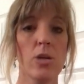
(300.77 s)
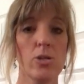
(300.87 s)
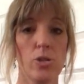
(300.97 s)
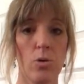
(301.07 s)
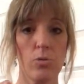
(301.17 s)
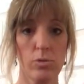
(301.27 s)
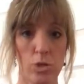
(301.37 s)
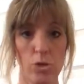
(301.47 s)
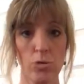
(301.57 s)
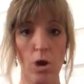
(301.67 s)
So
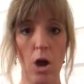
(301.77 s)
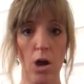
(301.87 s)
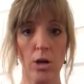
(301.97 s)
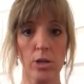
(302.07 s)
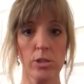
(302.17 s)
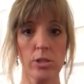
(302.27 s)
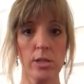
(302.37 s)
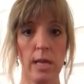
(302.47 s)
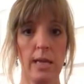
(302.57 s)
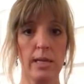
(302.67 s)
two cars
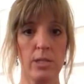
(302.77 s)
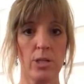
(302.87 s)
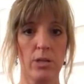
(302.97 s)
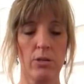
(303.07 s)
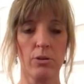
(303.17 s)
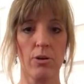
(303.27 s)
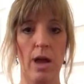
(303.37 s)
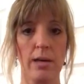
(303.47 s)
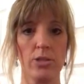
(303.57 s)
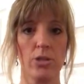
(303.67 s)
hit each other,
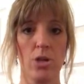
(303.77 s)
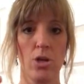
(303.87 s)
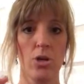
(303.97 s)
crash,